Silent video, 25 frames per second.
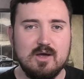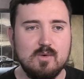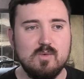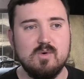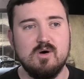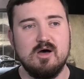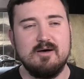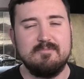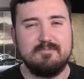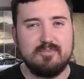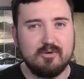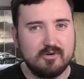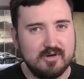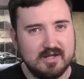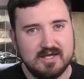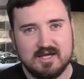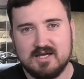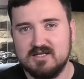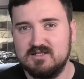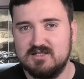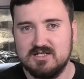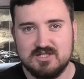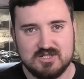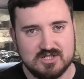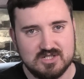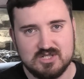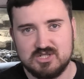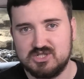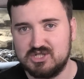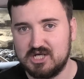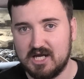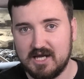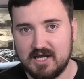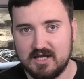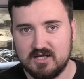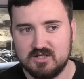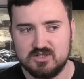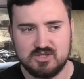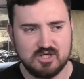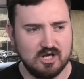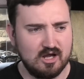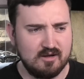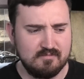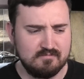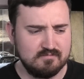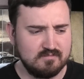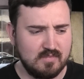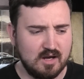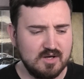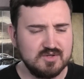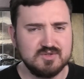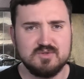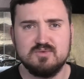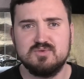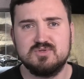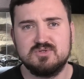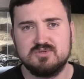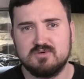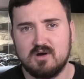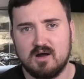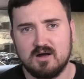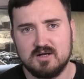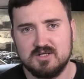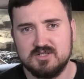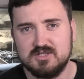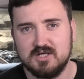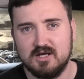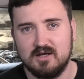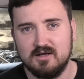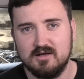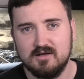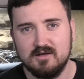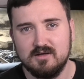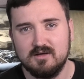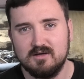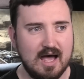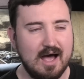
will her body condition change, her muscle structure?